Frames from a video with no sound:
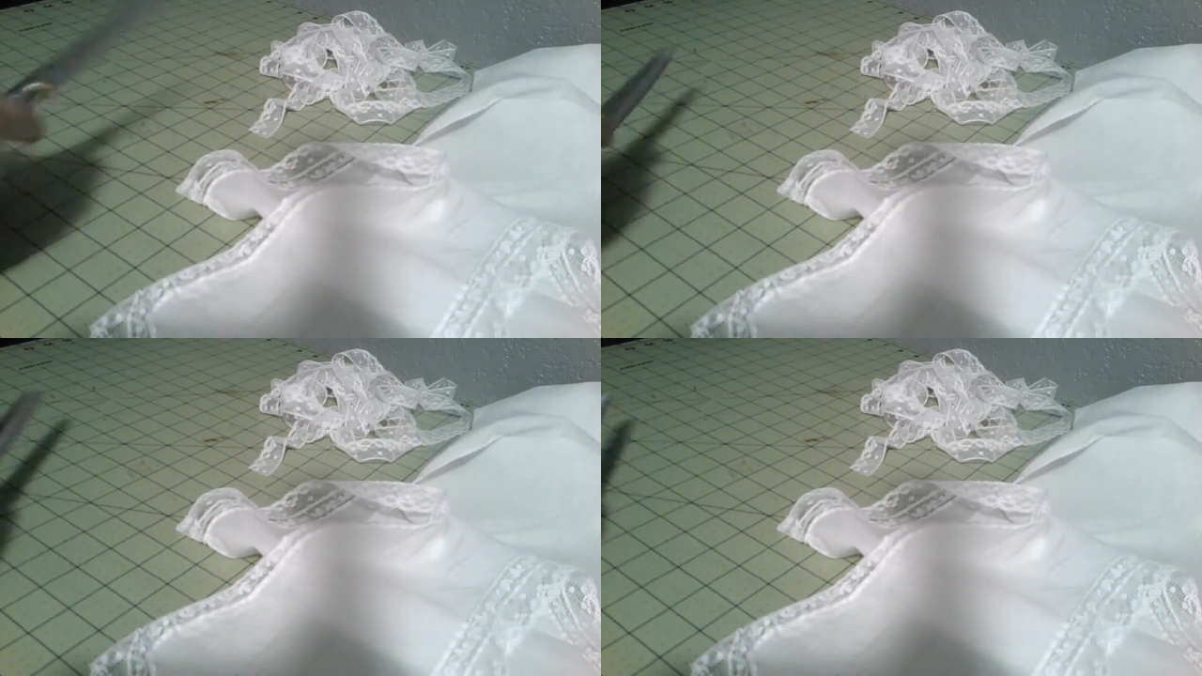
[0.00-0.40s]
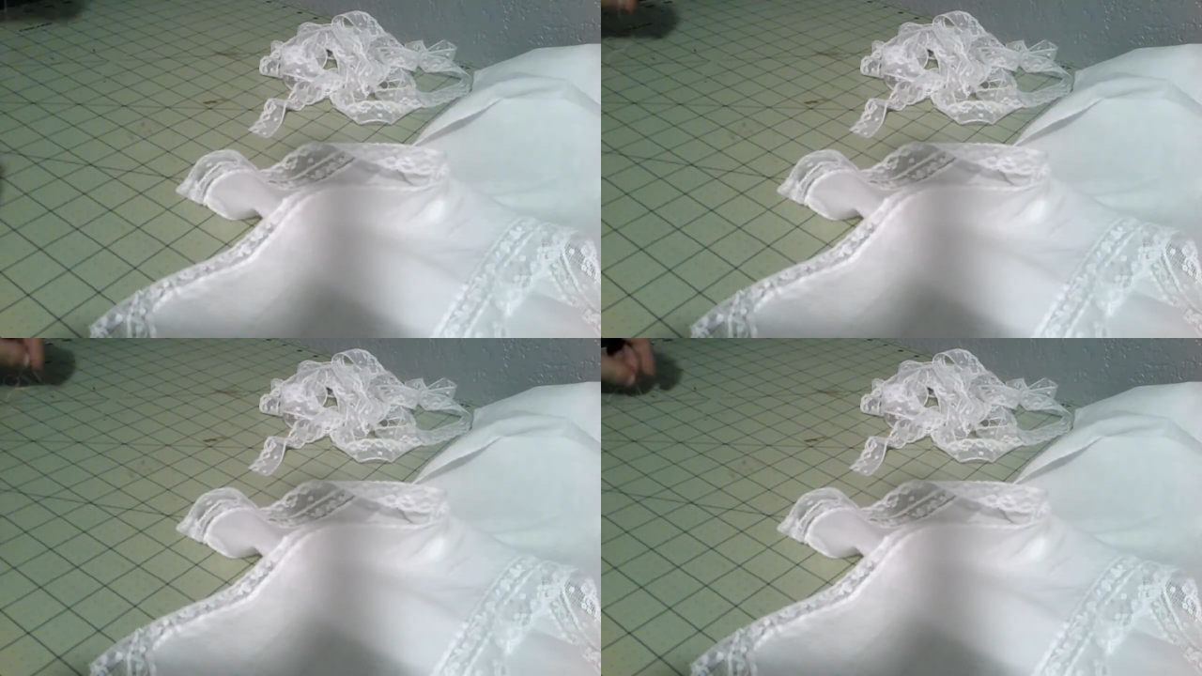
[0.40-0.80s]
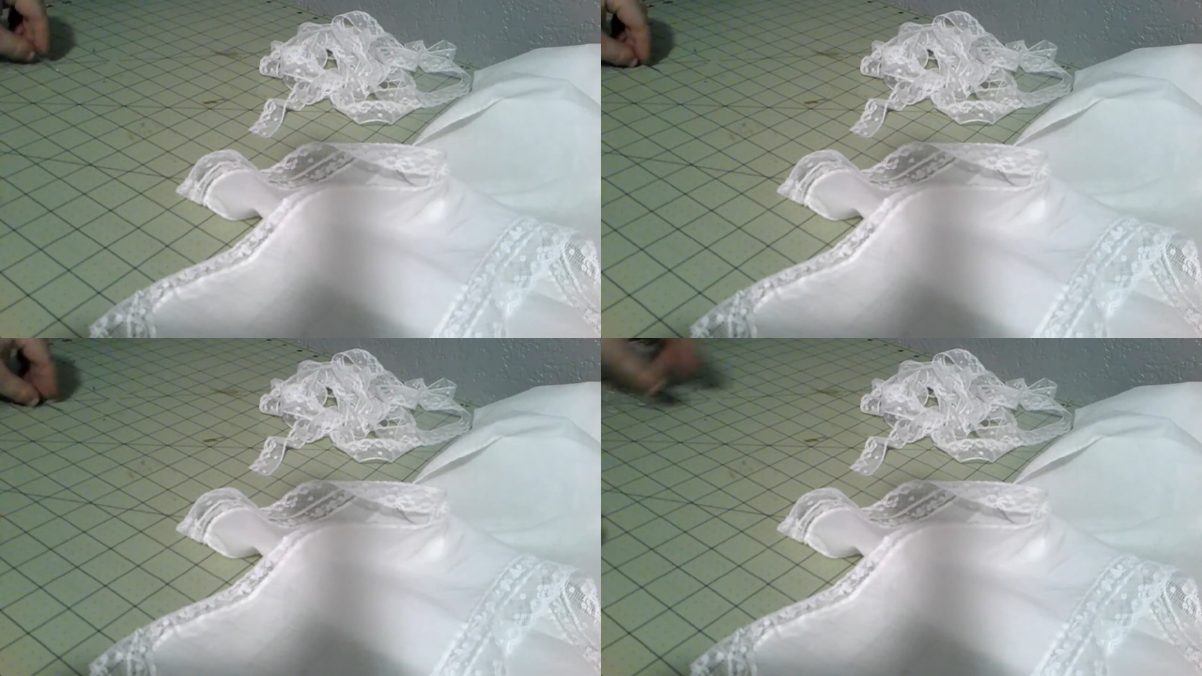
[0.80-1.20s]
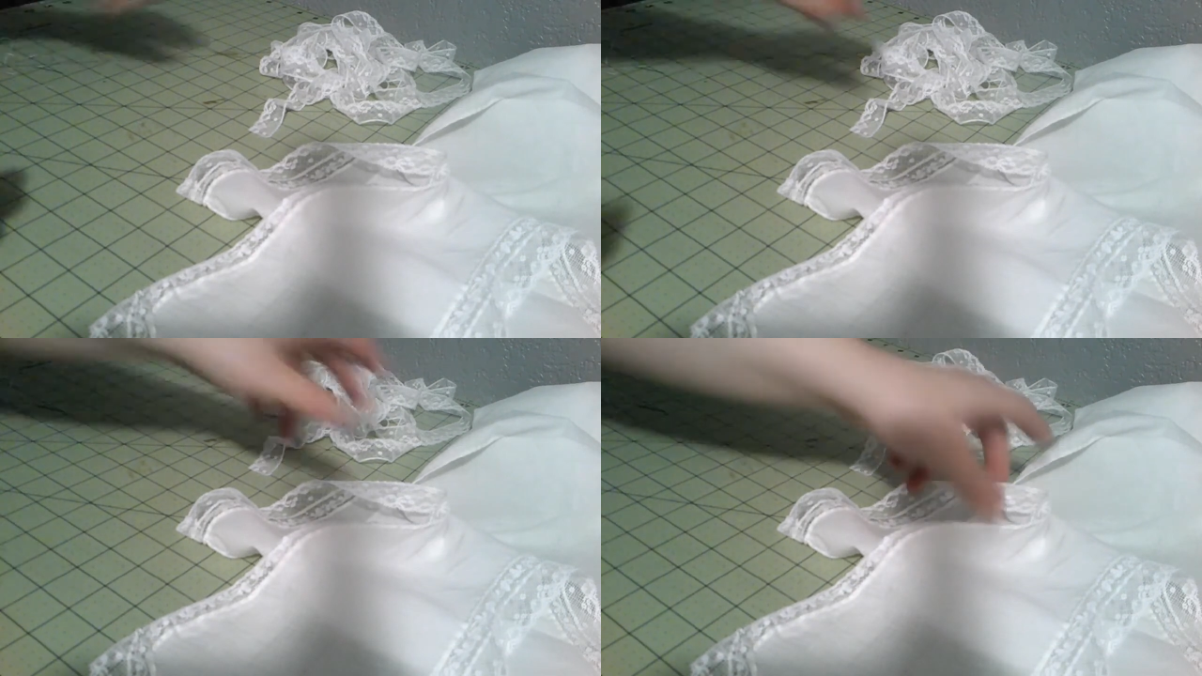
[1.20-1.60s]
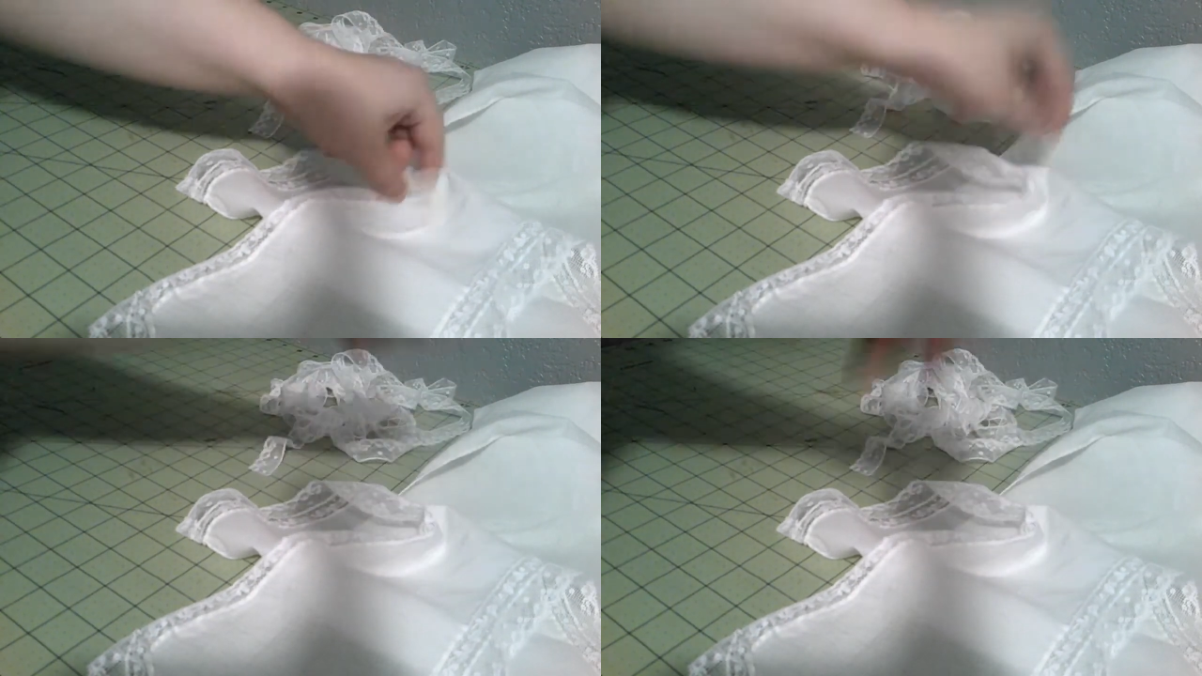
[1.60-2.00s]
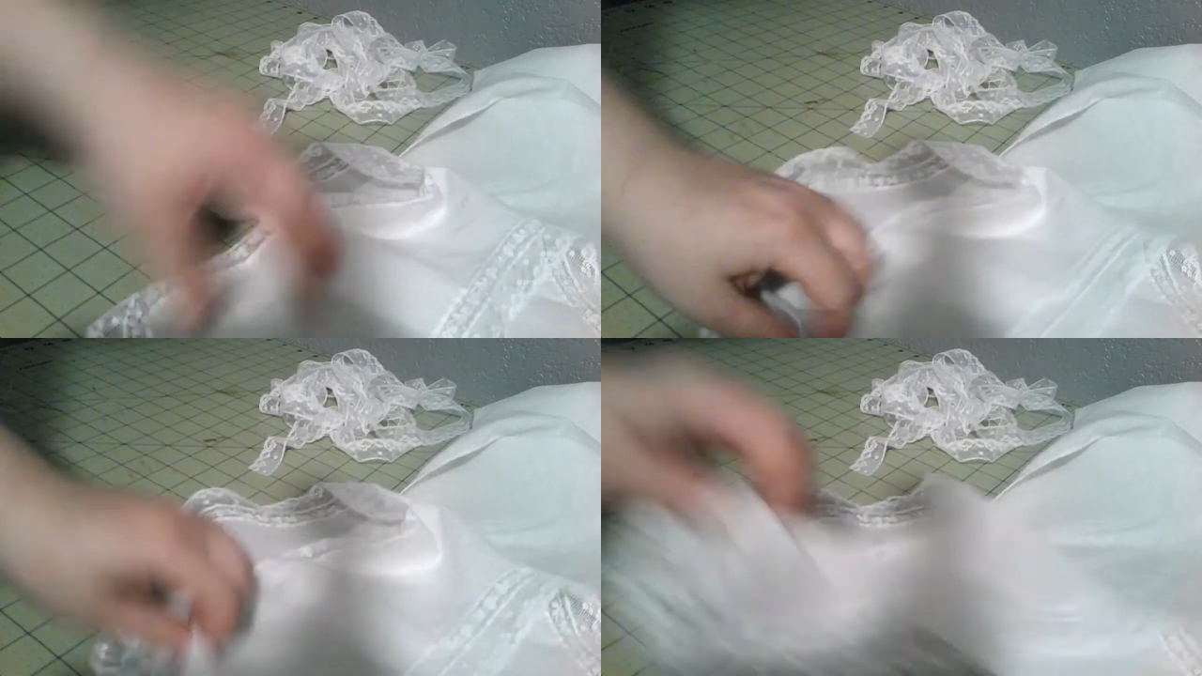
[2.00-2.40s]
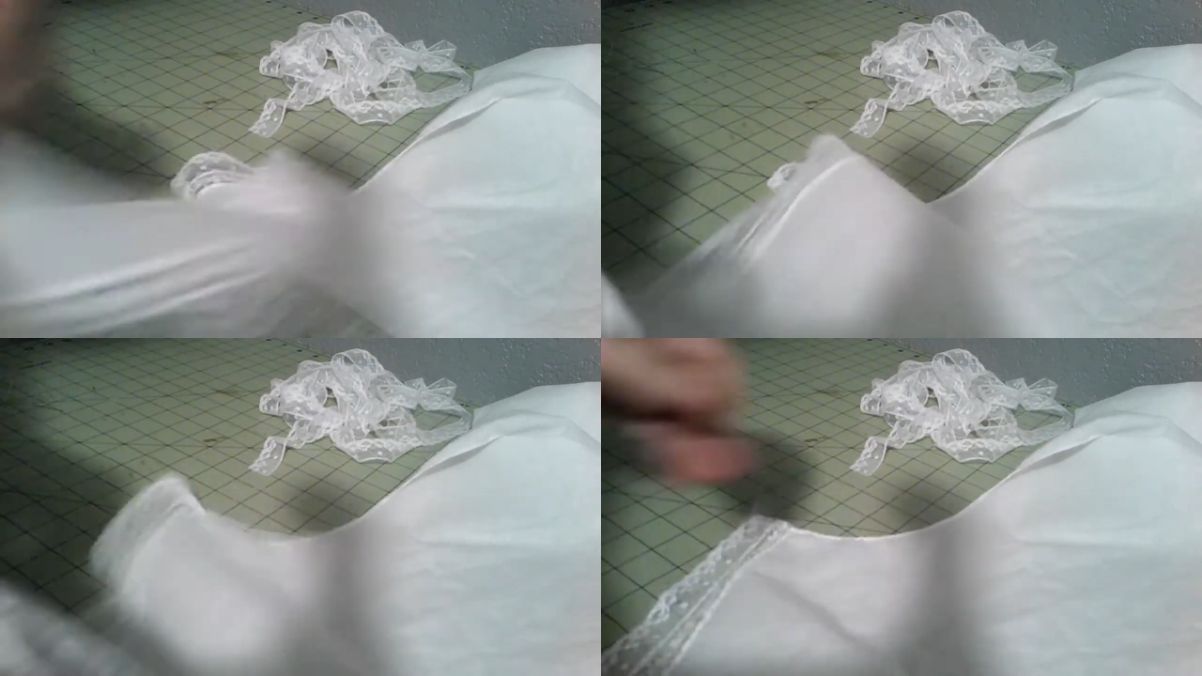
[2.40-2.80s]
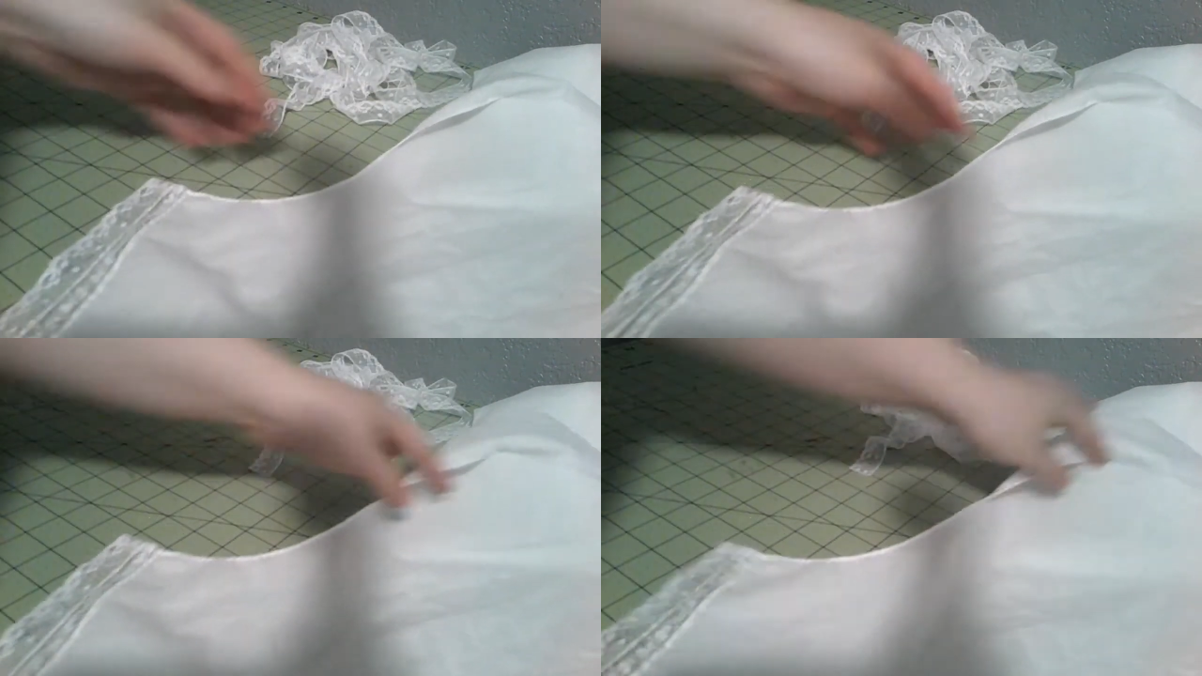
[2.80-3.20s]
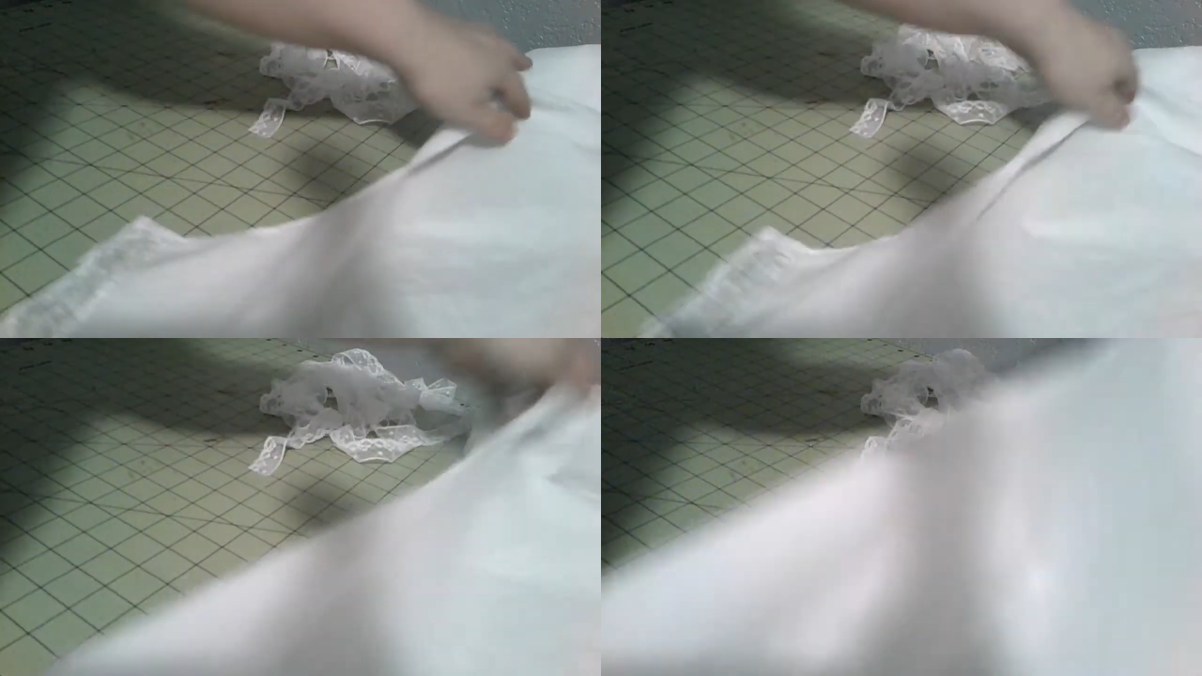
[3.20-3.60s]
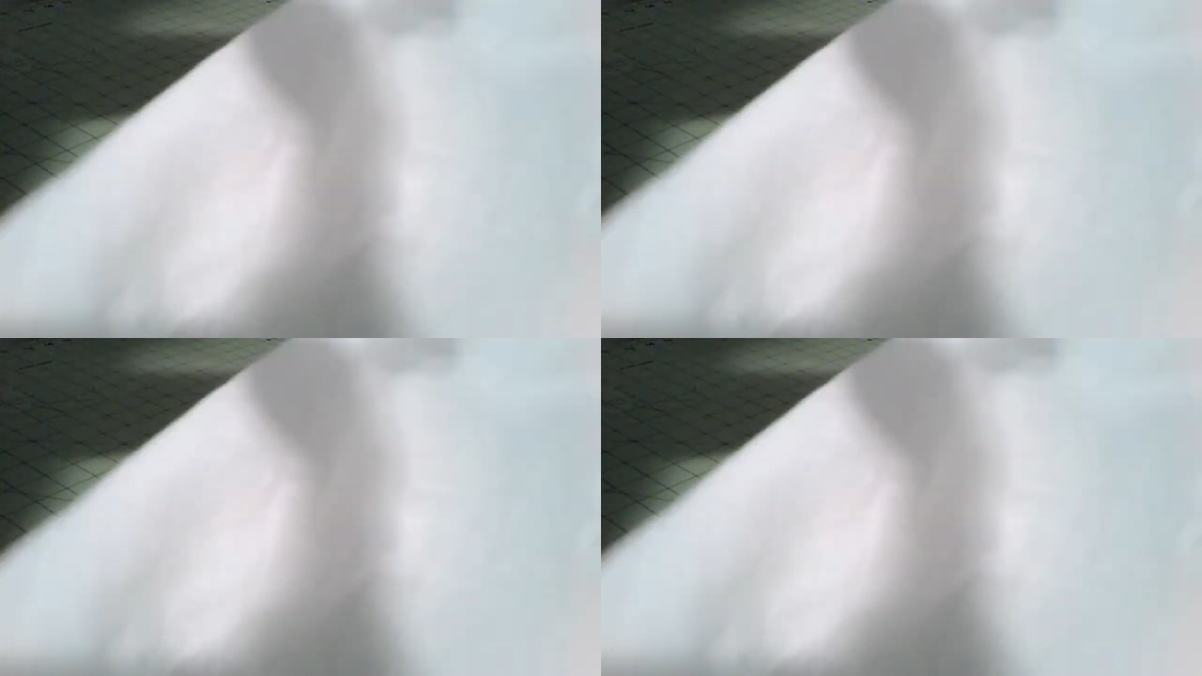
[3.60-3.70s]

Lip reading: Nobody's mouth can be seen.